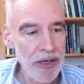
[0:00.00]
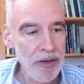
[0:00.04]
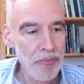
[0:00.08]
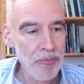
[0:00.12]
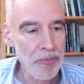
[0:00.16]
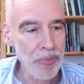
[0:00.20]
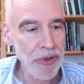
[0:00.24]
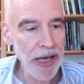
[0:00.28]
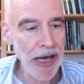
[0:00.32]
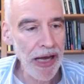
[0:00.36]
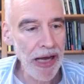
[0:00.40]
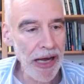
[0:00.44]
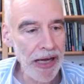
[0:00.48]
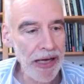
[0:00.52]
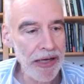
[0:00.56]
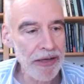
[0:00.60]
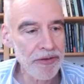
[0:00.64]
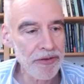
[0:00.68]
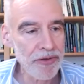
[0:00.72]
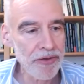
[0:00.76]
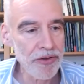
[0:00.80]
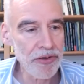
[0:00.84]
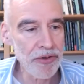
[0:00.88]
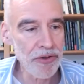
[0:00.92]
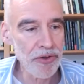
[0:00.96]
behind
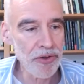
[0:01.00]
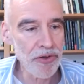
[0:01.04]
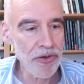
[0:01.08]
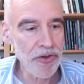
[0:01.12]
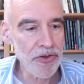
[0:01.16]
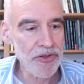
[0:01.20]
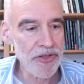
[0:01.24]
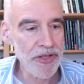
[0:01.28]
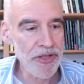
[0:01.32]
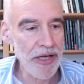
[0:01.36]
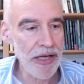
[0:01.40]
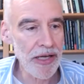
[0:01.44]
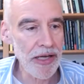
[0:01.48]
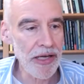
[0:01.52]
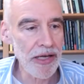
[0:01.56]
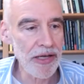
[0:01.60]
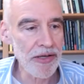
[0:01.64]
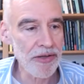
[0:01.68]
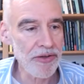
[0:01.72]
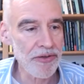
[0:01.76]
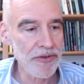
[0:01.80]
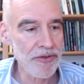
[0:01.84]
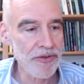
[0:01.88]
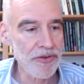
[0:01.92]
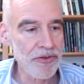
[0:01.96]
the news
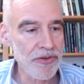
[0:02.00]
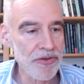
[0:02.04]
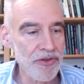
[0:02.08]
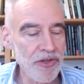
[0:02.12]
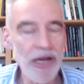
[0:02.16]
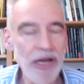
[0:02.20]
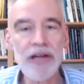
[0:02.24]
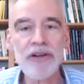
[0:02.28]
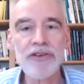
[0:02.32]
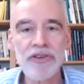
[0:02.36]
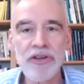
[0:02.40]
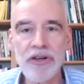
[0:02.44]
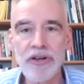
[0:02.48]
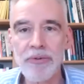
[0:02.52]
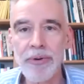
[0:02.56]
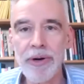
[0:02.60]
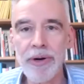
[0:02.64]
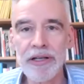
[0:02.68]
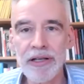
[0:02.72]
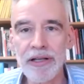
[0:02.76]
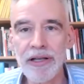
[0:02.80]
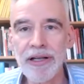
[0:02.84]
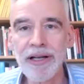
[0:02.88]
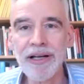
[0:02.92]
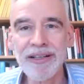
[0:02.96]
is changing quite
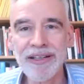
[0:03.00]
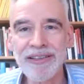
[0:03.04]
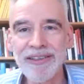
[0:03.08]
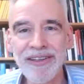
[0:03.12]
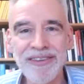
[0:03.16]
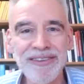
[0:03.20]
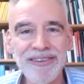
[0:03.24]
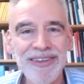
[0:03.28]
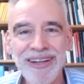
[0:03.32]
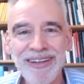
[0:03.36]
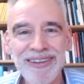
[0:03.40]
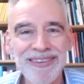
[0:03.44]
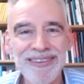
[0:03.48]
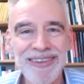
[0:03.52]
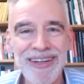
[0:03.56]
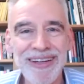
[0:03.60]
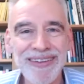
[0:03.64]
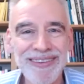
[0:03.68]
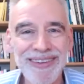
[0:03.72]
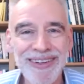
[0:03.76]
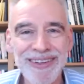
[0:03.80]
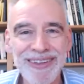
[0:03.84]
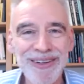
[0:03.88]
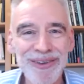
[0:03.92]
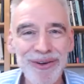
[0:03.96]
a lot in the sense that
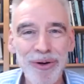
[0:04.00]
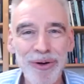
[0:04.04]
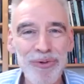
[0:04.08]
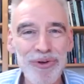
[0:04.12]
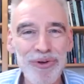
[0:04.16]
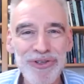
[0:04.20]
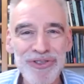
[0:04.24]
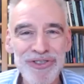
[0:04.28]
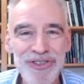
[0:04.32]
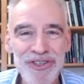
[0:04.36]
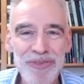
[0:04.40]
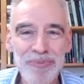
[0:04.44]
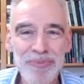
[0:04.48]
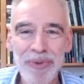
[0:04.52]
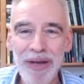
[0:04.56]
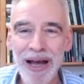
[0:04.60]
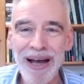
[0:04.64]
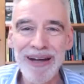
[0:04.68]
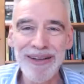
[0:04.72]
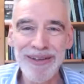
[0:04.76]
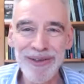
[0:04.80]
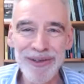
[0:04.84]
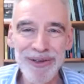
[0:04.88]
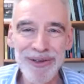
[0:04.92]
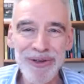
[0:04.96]
they're not always just
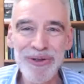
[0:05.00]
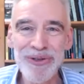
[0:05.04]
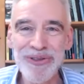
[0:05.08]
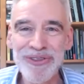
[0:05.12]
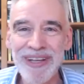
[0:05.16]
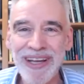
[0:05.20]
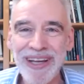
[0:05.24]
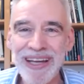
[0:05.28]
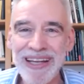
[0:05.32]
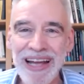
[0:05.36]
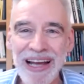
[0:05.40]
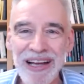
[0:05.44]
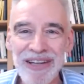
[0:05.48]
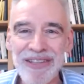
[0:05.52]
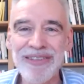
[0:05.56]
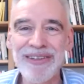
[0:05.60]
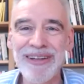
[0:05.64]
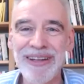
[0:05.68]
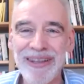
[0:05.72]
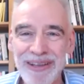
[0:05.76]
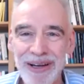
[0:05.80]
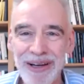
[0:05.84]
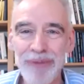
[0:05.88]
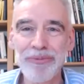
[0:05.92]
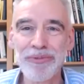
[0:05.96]
behind the news. They can actually
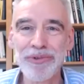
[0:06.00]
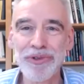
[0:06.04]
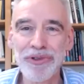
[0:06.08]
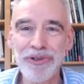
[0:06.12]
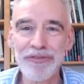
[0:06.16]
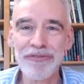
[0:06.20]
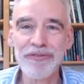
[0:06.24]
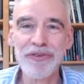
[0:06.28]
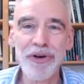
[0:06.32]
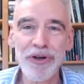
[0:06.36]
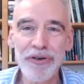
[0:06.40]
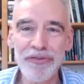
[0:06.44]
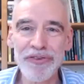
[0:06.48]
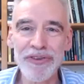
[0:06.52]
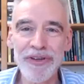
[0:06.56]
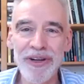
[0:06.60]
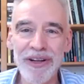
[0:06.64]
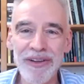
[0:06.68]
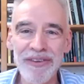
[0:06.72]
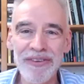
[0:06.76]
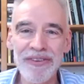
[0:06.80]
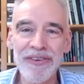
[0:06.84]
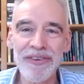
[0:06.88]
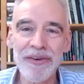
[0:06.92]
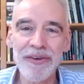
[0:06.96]
come to the
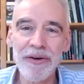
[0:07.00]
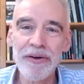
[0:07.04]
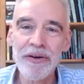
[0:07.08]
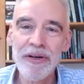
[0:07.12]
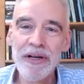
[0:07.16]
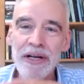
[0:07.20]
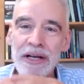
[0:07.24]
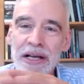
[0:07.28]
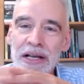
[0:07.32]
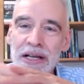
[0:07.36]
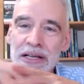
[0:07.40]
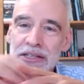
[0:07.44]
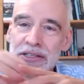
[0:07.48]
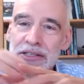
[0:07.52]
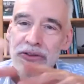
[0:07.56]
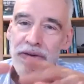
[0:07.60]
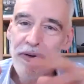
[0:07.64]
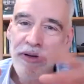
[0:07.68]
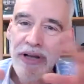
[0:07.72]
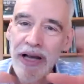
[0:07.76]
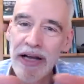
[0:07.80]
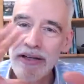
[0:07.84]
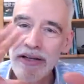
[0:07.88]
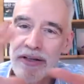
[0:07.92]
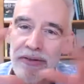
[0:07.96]
forefront. So
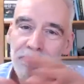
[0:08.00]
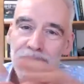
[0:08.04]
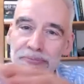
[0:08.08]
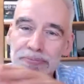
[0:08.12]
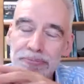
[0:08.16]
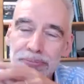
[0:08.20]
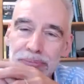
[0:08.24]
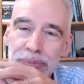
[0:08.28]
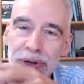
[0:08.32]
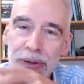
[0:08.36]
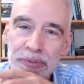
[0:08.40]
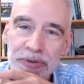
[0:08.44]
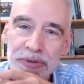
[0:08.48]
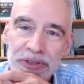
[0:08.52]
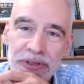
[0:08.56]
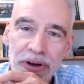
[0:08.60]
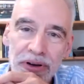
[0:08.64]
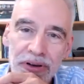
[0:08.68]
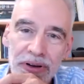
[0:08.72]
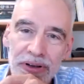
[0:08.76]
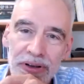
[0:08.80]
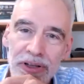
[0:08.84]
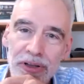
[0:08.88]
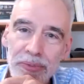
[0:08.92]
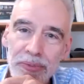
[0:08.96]
can you perhaps
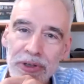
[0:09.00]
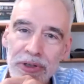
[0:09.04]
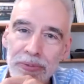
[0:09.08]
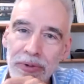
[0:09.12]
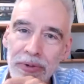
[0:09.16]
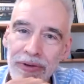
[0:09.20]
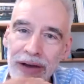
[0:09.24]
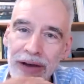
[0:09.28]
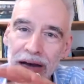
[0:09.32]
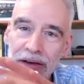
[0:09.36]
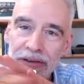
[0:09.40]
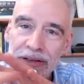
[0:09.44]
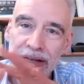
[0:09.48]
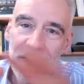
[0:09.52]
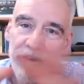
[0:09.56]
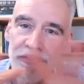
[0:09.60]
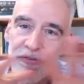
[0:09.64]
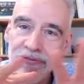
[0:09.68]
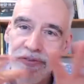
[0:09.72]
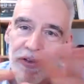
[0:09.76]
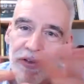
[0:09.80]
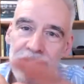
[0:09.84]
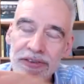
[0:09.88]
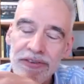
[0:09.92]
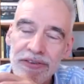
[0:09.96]
talk a little bit about how that
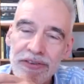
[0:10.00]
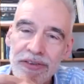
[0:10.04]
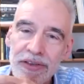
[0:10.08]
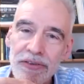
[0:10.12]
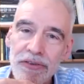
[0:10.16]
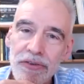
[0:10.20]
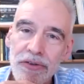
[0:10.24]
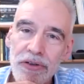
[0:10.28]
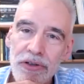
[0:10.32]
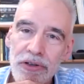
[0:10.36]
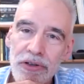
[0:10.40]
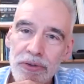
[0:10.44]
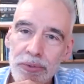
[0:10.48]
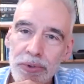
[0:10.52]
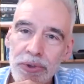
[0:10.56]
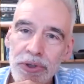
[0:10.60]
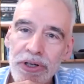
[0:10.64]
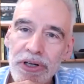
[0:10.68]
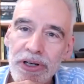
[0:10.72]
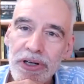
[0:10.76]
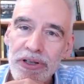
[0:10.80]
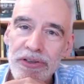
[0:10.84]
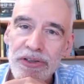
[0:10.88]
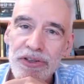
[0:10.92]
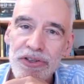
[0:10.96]
fits into your
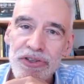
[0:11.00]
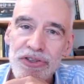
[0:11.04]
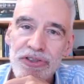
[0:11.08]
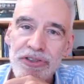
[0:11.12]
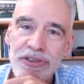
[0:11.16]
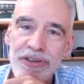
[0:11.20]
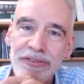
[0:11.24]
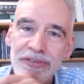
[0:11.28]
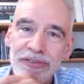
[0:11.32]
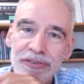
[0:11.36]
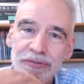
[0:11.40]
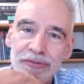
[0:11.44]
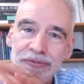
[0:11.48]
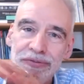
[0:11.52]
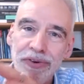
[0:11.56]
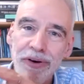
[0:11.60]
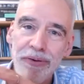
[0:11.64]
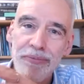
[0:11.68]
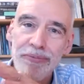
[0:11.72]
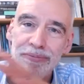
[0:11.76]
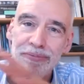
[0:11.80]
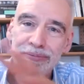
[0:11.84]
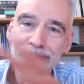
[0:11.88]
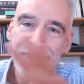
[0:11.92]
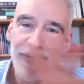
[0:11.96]
work, the shift
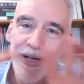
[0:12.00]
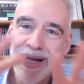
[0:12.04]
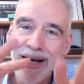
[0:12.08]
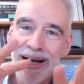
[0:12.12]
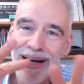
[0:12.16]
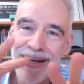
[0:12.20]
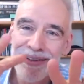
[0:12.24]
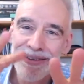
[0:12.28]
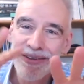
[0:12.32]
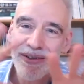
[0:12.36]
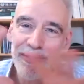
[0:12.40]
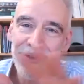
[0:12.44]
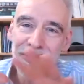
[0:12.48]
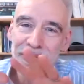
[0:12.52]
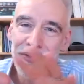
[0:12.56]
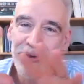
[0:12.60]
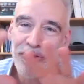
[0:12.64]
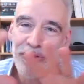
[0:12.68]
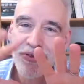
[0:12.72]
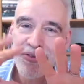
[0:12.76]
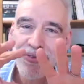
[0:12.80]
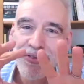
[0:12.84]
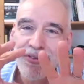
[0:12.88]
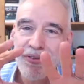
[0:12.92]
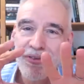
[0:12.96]
from behind the
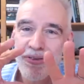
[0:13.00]
news